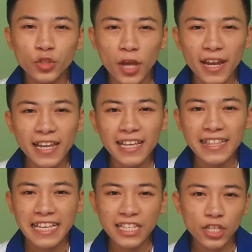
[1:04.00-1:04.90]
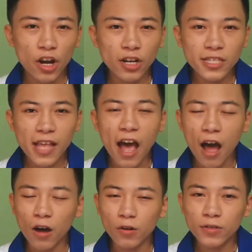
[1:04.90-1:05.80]
Chinese teacher's
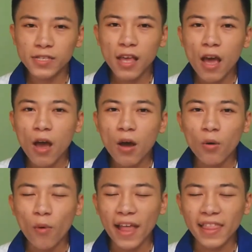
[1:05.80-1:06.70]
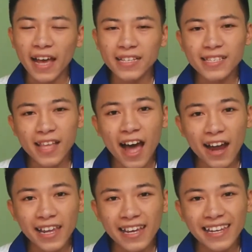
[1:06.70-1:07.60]
house when I
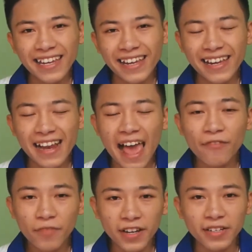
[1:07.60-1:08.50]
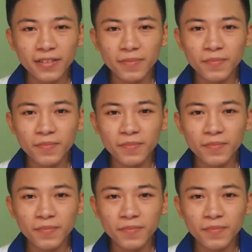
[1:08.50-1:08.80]
studied the 11.